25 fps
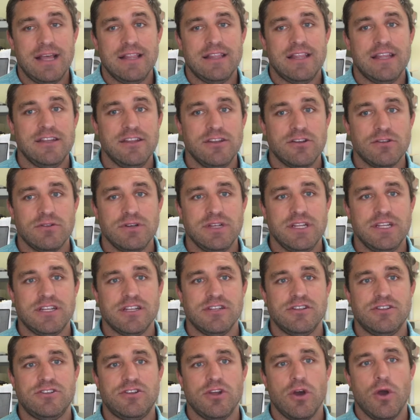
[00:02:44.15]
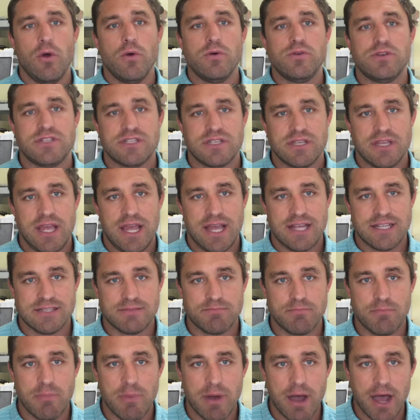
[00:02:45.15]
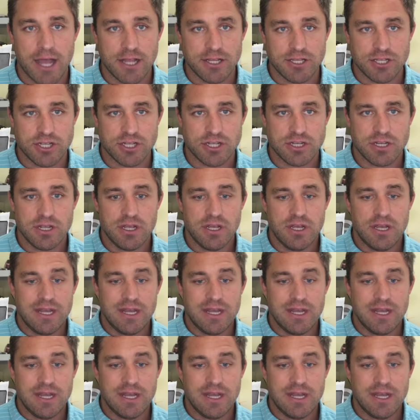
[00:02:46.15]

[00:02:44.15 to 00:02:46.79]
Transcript: Then you don't need to dose as much.